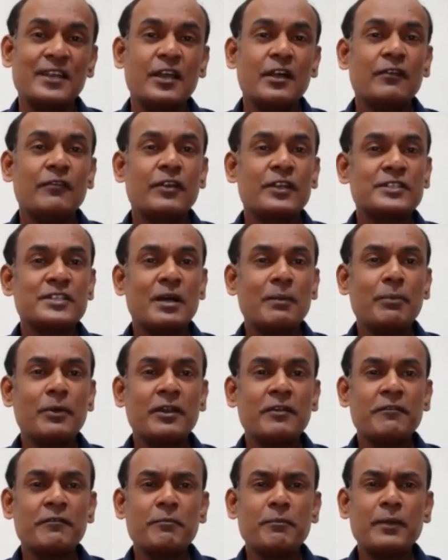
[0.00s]
For example,
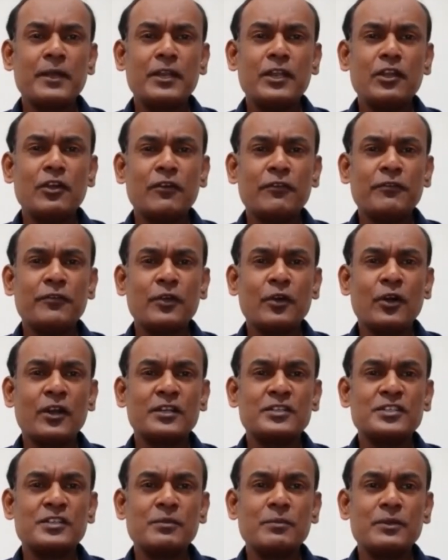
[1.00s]
if many of your
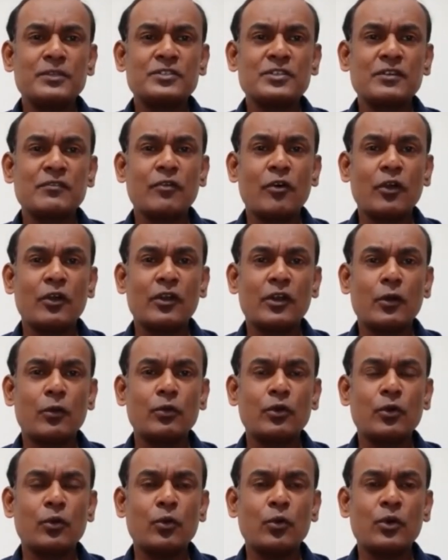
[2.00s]
achievements revolve
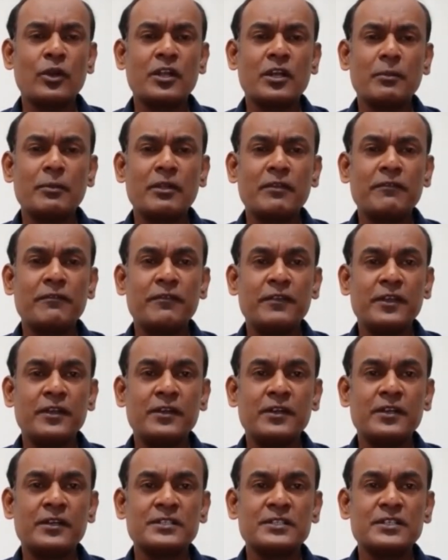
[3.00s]
around overcoming
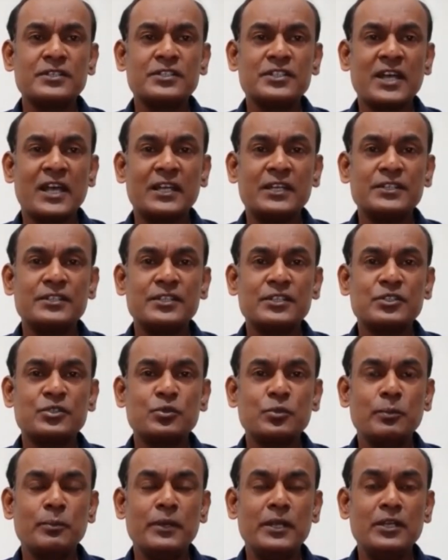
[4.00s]
fears and challenges
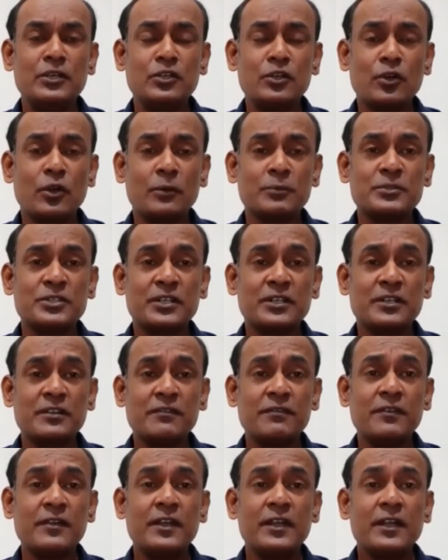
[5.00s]
to meet your
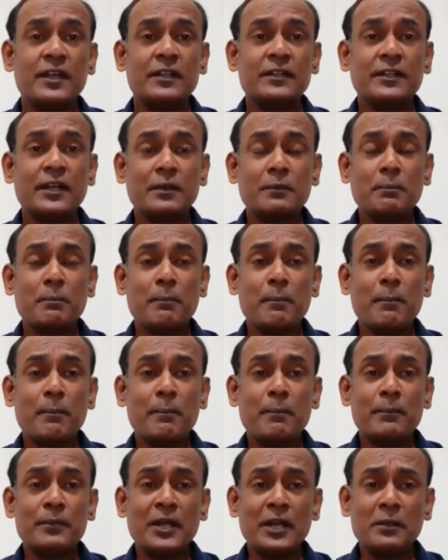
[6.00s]
objective,
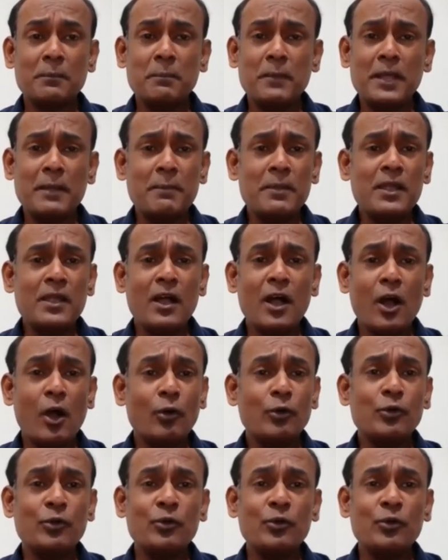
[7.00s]
that may be how you